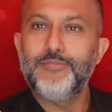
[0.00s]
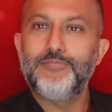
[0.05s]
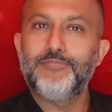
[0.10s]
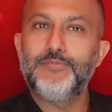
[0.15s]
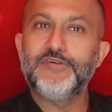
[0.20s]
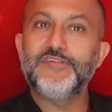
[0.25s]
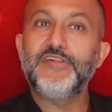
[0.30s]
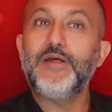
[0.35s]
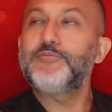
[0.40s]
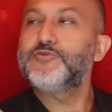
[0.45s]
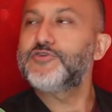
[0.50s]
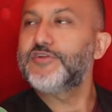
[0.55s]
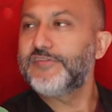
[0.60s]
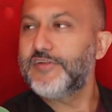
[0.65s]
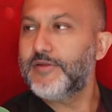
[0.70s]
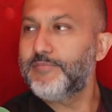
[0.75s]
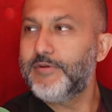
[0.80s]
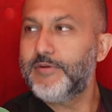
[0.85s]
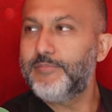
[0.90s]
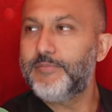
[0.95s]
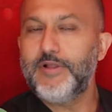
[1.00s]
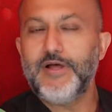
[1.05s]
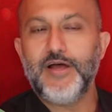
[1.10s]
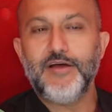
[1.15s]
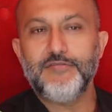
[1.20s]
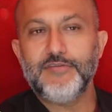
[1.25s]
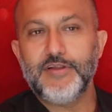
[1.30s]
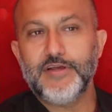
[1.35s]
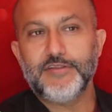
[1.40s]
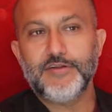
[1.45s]
perceptions that people
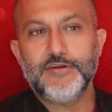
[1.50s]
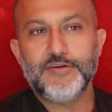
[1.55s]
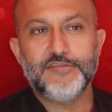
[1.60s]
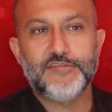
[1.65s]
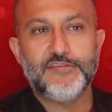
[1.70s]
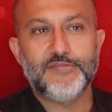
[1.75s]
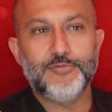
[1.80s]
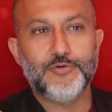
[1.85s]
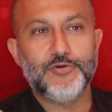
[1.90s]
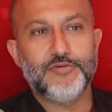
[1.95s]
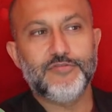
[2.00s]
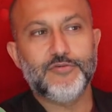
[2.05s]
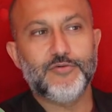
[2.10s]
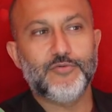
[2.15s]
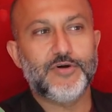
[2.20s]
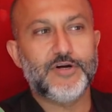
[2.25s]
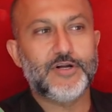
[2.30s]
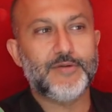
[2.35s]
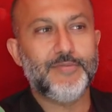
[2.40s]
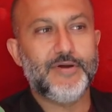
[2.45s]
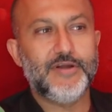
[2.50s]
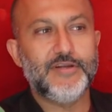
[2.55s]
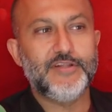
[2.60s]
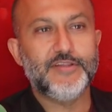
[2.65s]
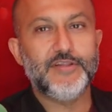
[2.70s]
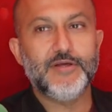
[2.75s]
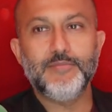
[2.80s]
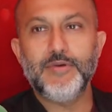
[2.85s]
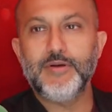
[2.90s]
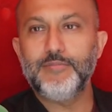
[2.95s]
have. Like there is this beautiful work by
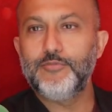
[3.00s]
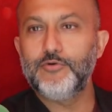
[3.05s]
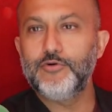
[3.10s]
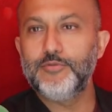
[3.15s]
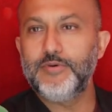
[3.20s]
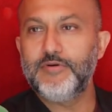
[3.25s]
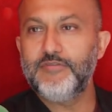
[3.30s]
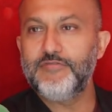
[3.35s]
Nida Mehboob,